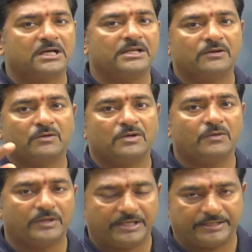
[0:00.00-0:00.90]
are equal
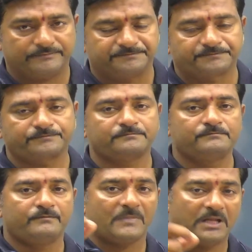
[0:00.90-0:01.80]
to A,
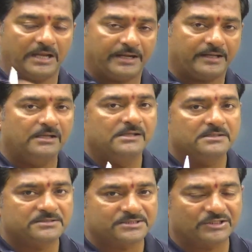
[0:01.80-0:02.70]
and
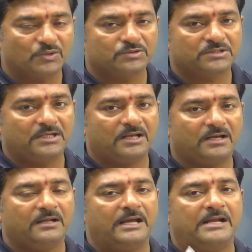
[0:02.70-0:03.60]
0th
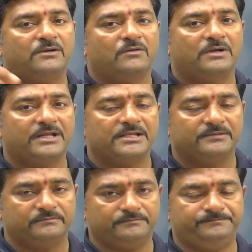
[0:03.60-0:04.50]
letter and
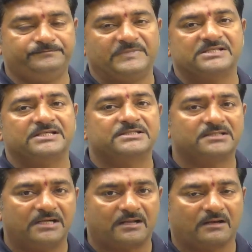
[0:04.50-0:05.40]
26th
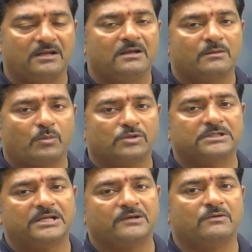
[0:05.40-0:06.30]
letter both
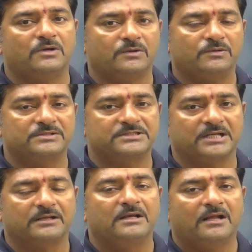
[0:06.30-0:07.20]
are equal to Z.
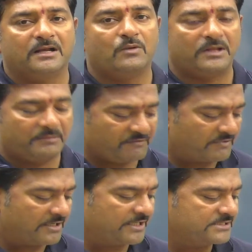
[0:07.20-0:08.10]
Now tell me
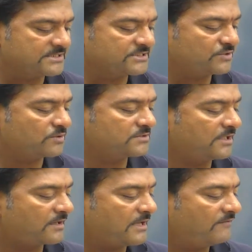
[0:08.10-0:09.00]
what is 0th
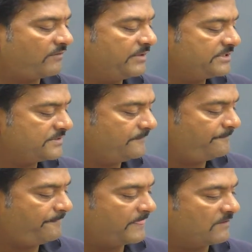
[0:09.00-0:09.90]
letter in alphabet?
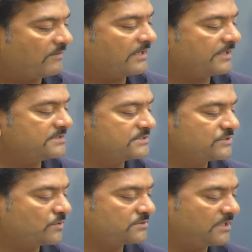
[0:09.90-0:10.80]
What is
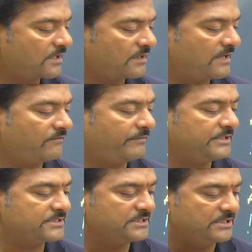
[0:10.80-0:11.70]
0th letter in alphabet?